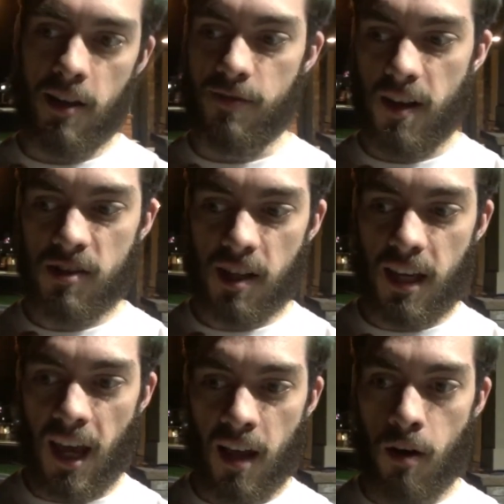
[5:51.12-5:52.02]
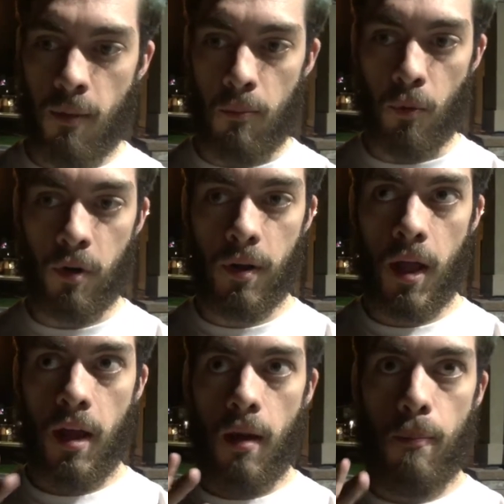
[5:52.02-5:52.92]
as fast as I can on my board,
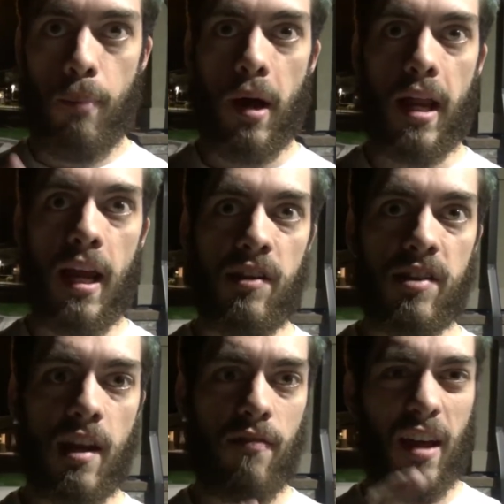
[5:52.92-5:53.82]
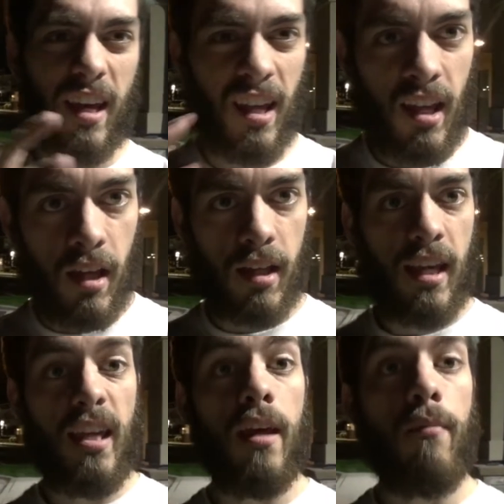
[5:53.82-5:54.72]
but instead of like
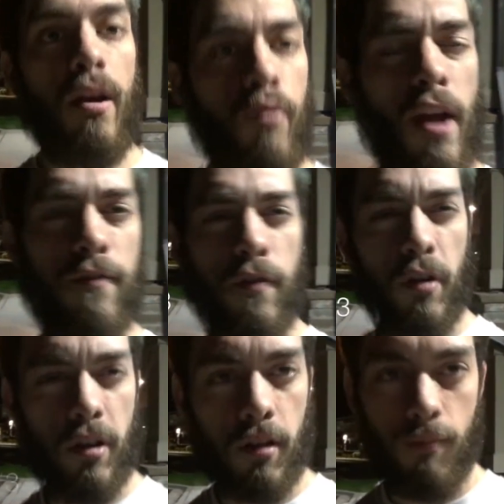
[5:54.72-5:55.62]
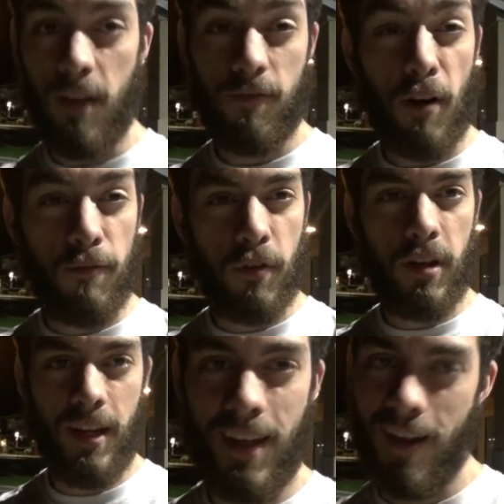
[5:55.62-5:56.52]
kicking my right foot, my front foot,